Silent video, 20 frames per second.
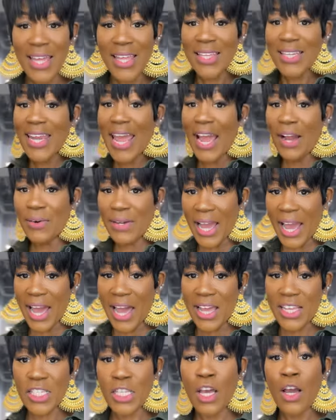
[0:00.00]
Now,
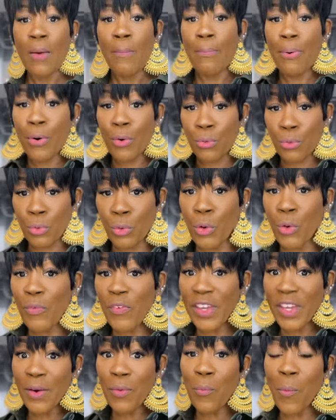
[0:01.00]
guys,
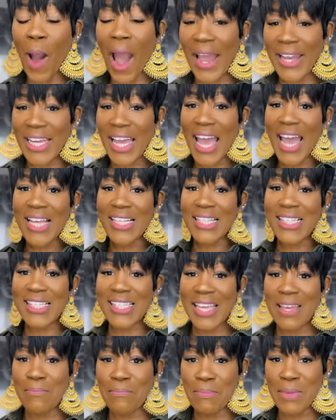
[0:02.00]
Peruvian White has
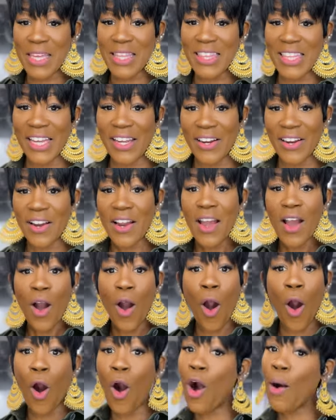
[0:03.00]
sent me their
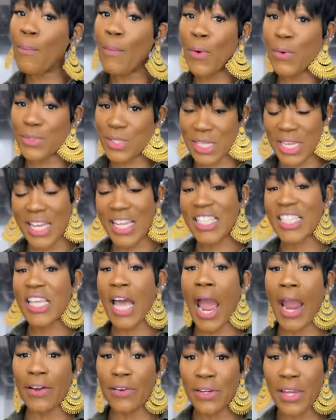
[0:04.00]
almost
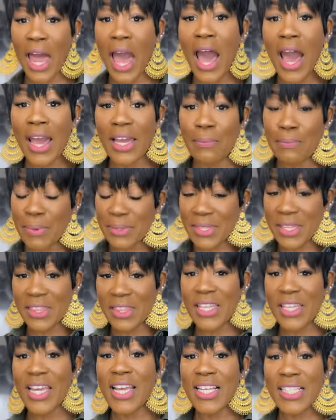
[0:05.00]
entire line, but the
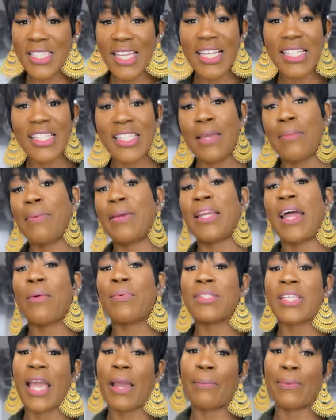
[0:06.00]
things they sent me and I was
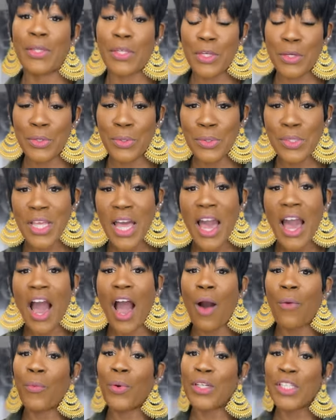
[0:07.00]
able to use, I
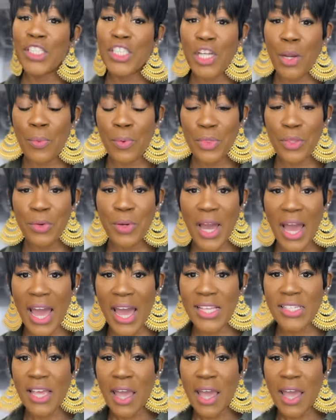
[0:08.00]
want to share with you guys